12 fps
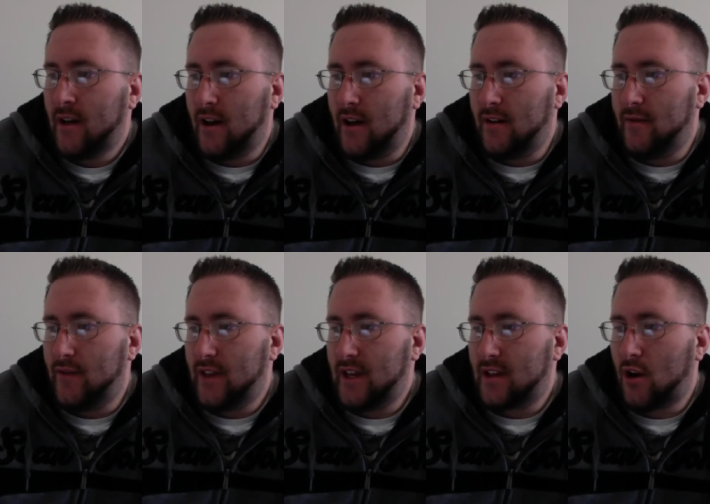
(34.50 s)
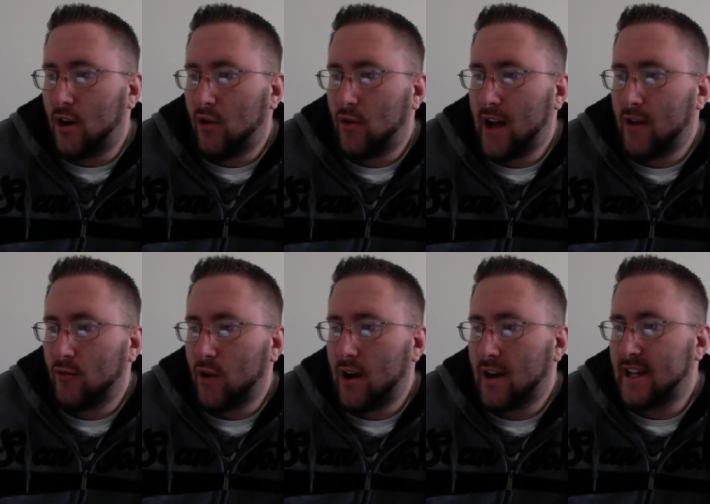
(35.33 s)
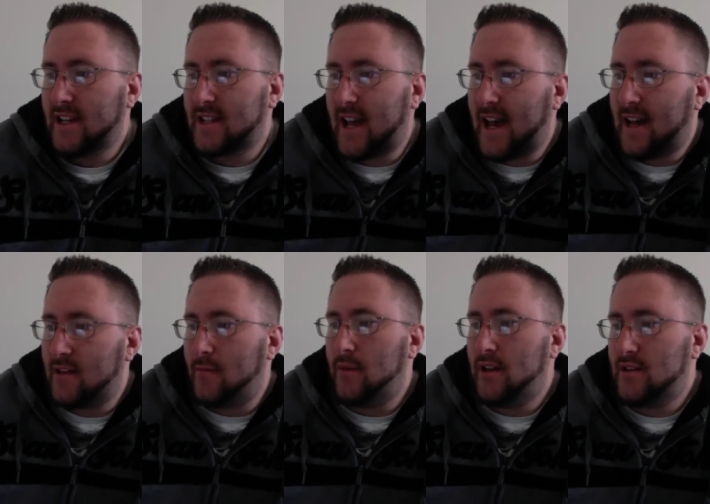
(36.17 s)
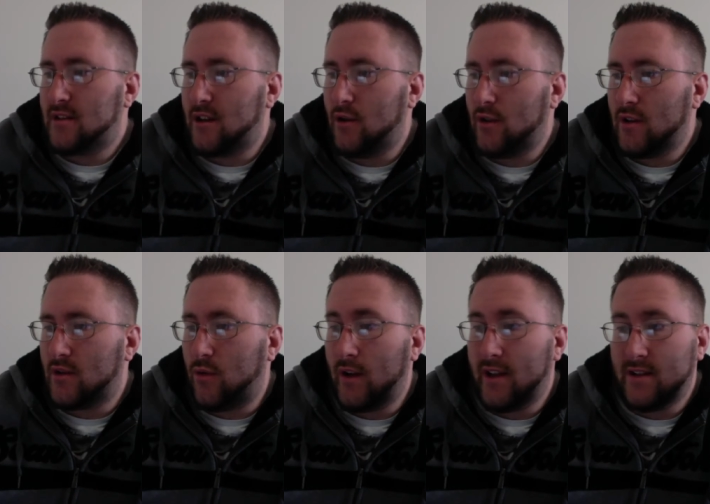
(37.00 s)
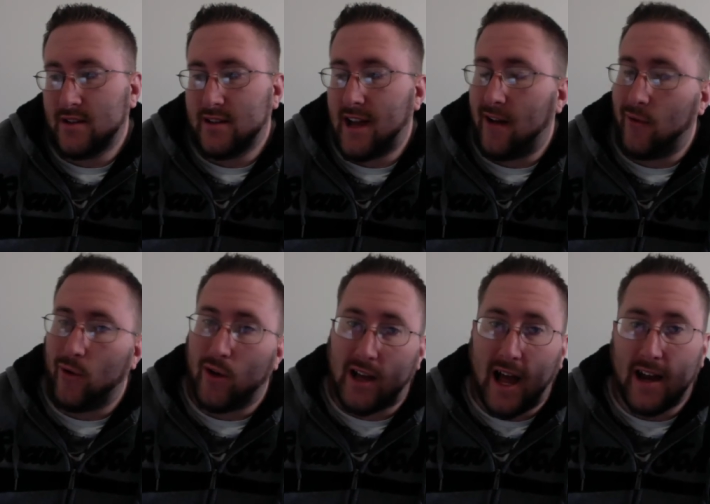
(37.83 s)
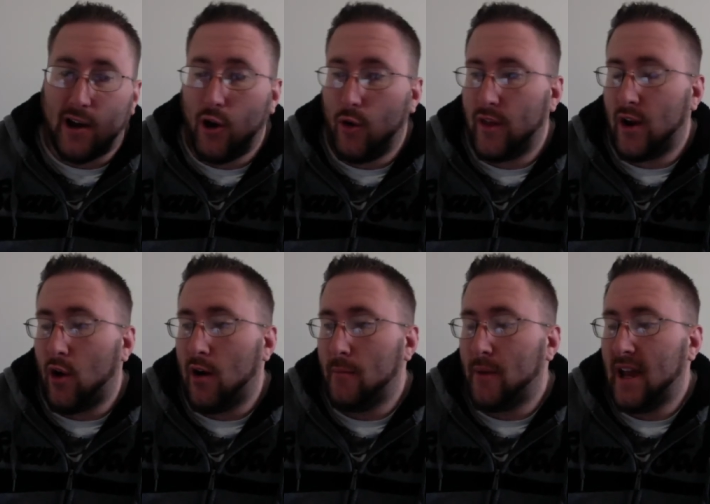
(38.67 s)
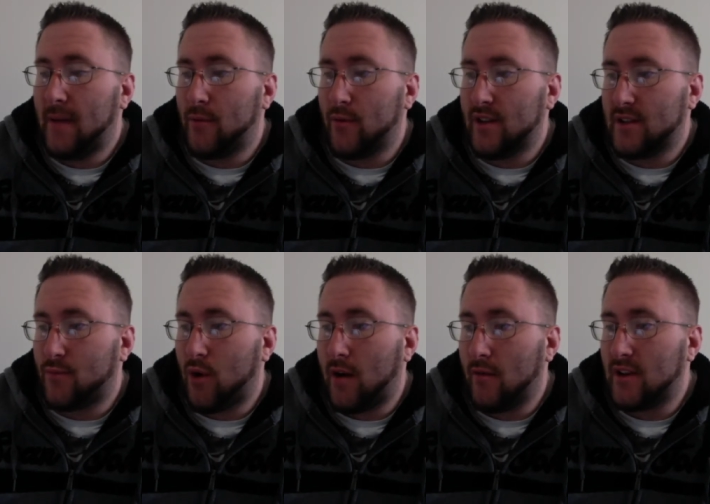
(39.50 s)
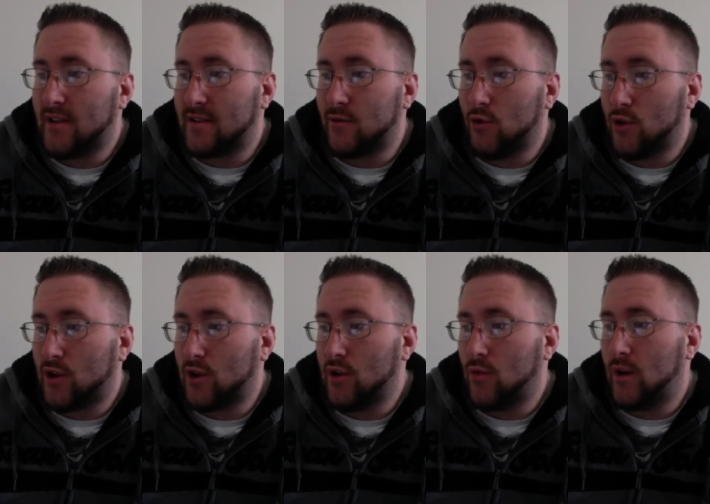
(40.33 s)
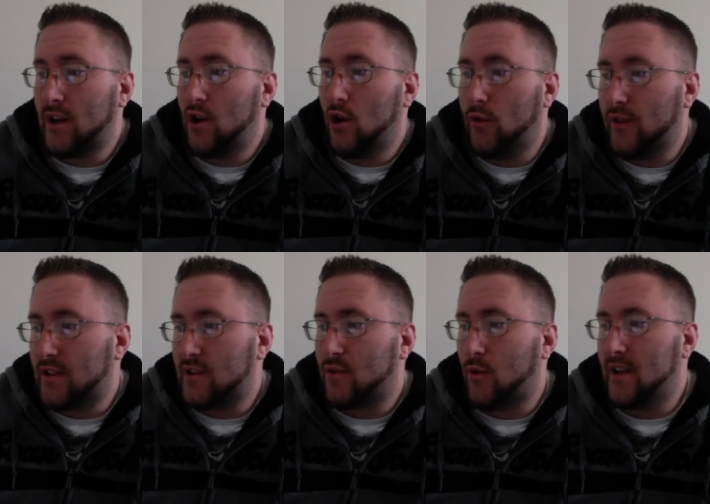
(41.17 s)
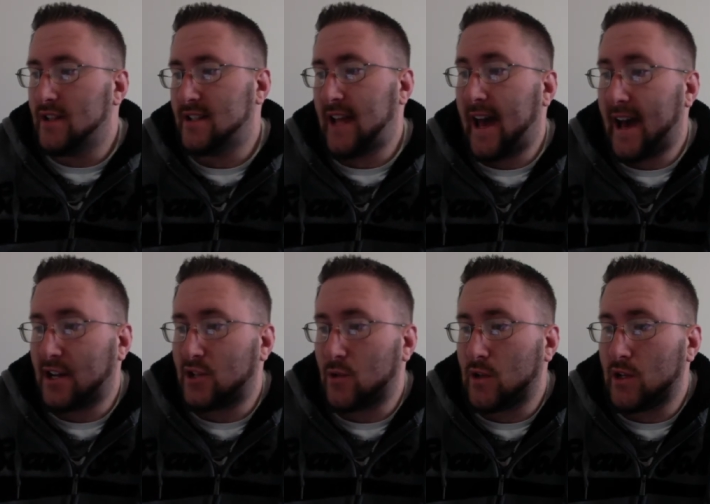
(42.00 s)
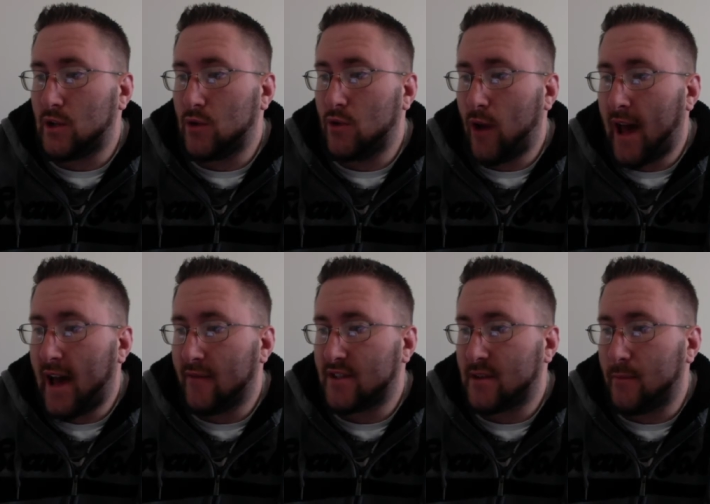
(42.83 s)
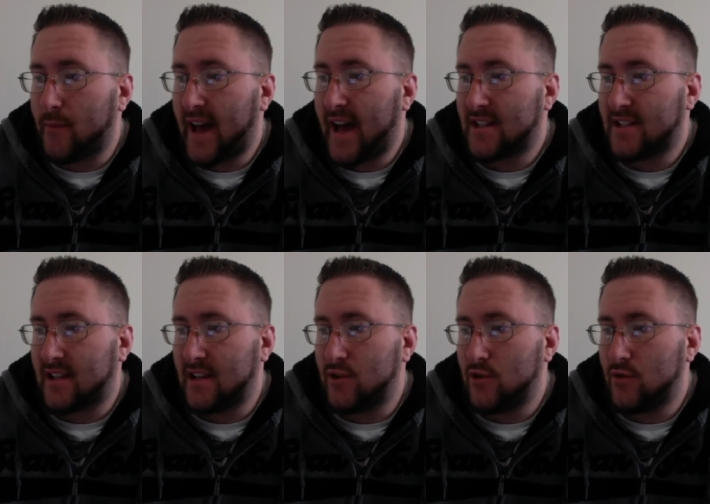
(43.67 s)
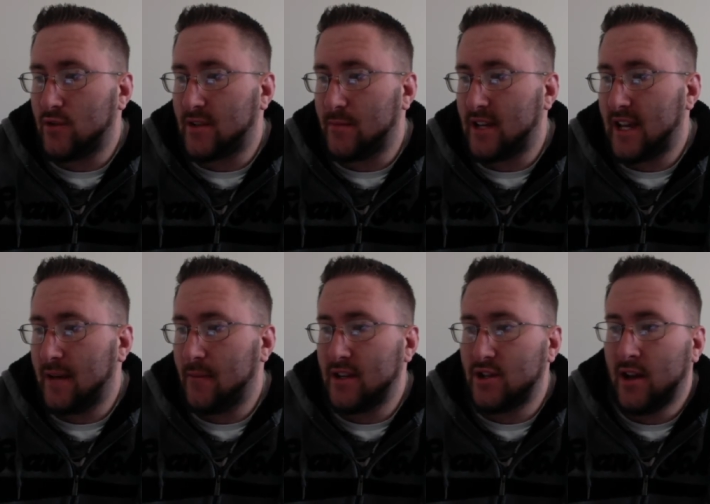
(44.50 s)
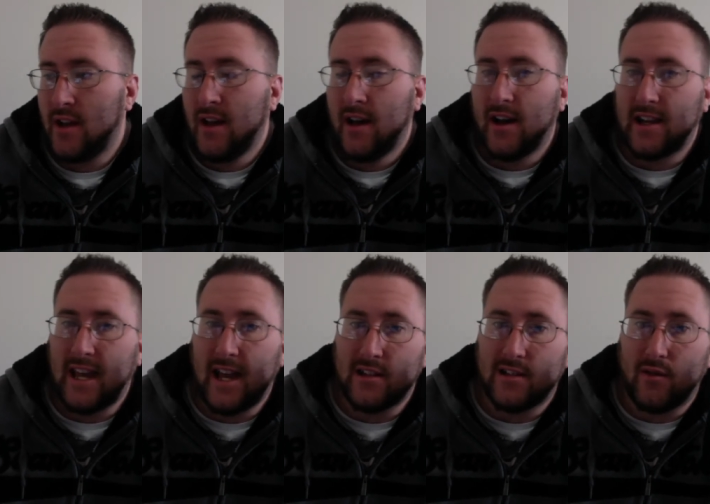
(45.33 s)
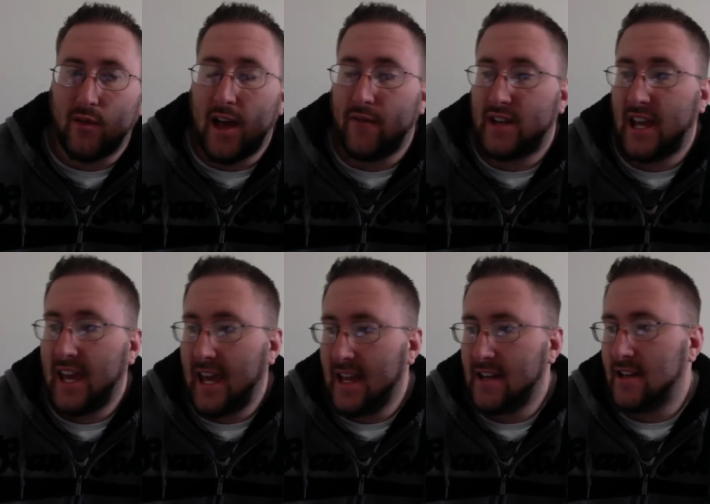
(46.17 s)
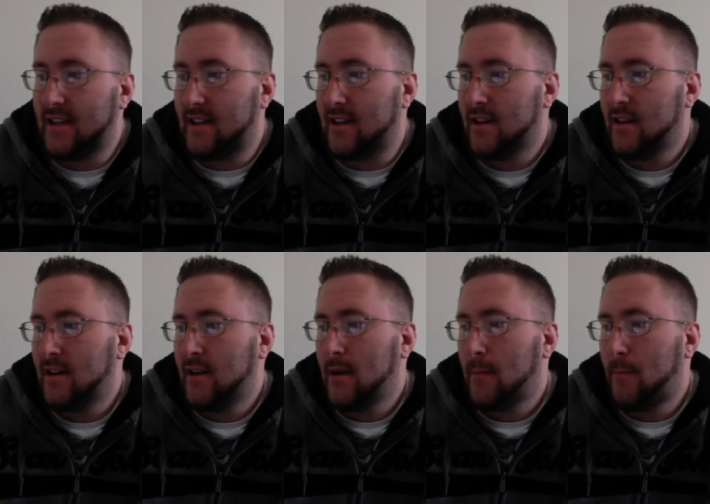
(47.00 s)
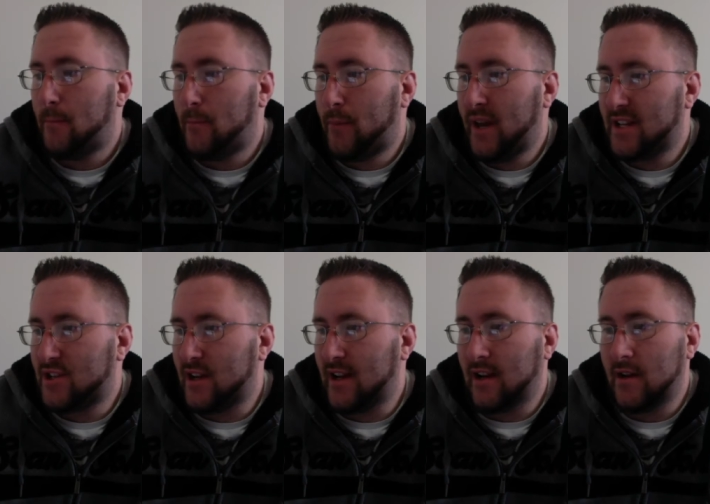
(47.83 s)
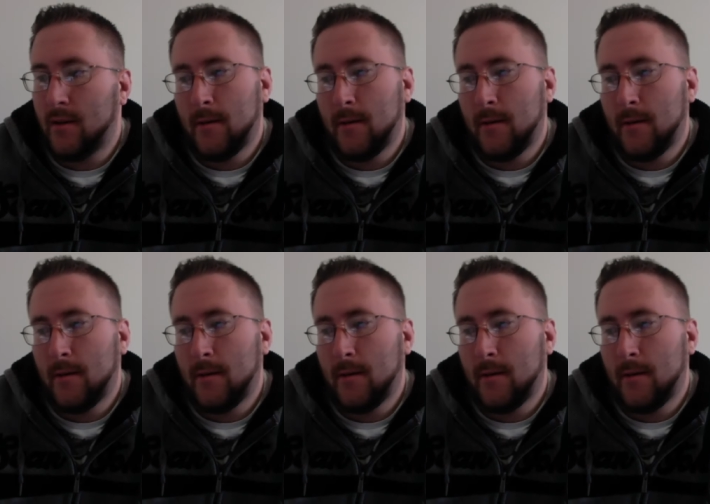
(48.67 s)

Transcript: of the Colorado Rockies at the Minnesota Twins. Now, look, I know that on paper this probably doesn't look good. We know that the Twins actually do have some bats that can do some damage against left handed pitching,